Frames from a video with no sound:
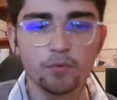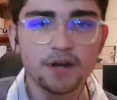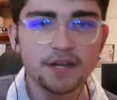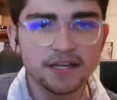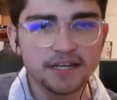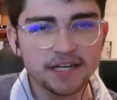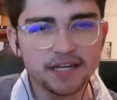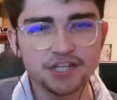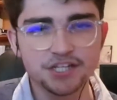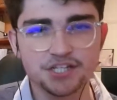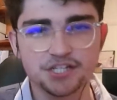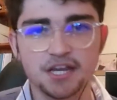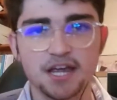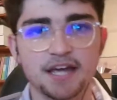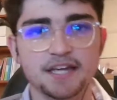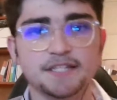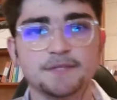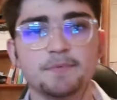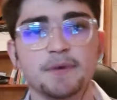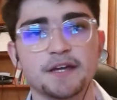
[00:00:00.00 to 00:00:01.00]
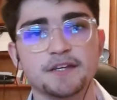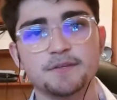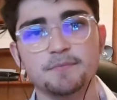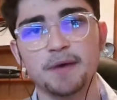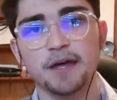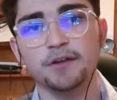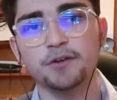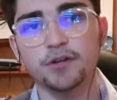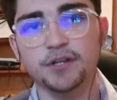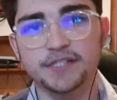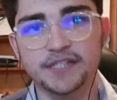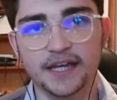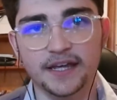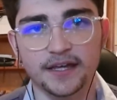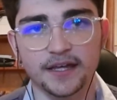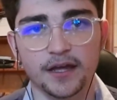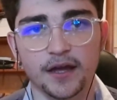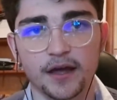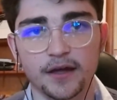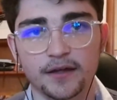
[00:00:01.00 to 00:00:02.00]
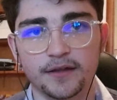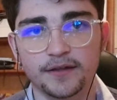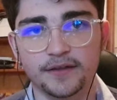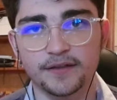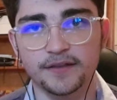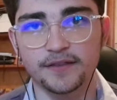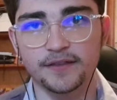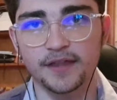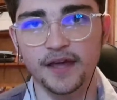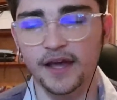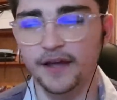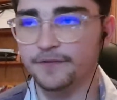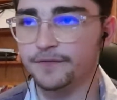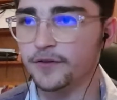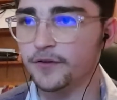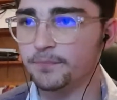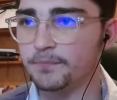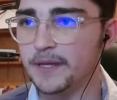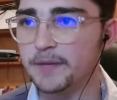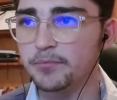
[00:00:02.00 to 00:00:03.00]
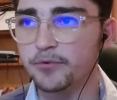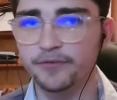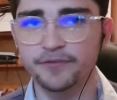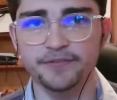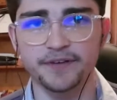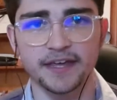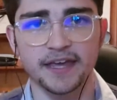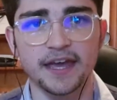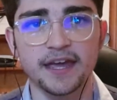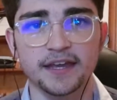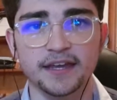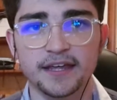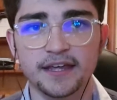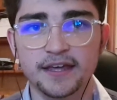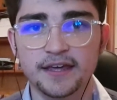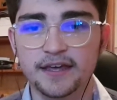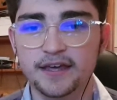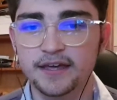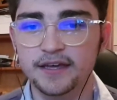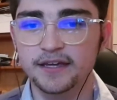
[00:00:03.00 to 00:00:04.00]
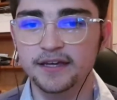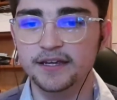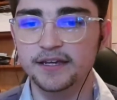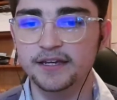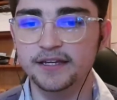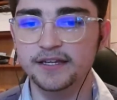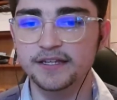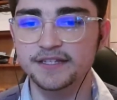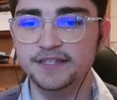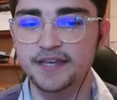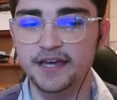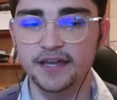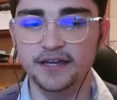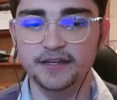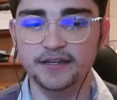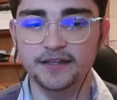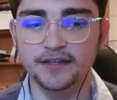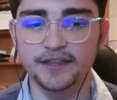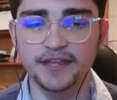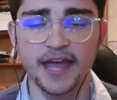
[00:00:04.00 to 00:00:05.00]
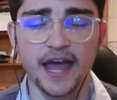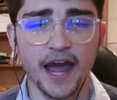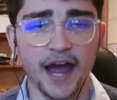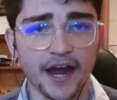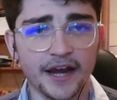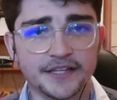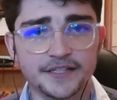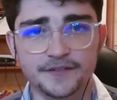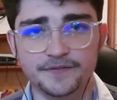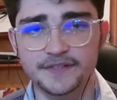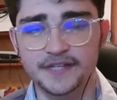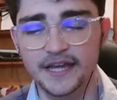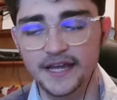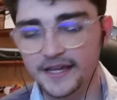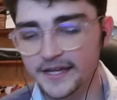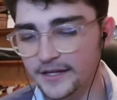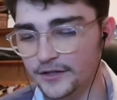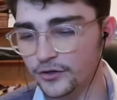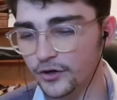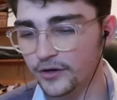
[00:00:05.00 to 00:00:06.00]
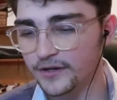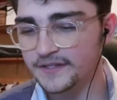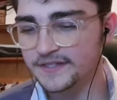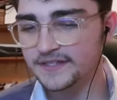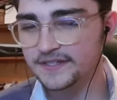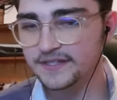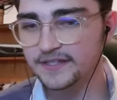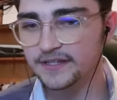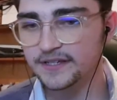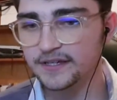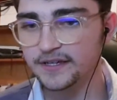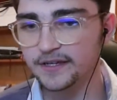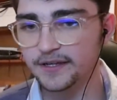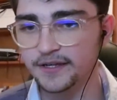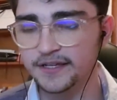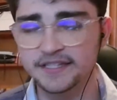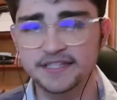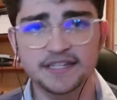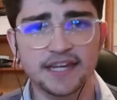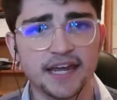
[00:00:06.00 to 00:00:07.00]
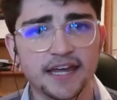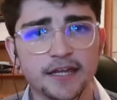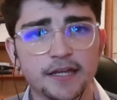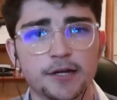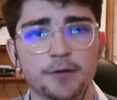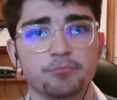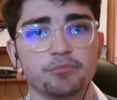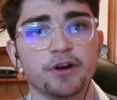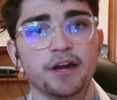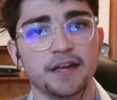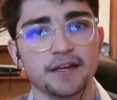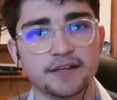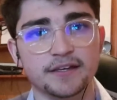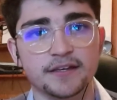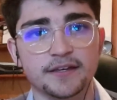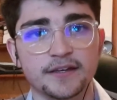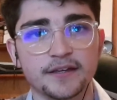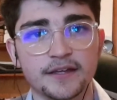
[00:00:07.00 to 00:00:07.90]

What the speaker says: niche aspect about note-taking that I feel people forget is that the act of taking notes is taking a break.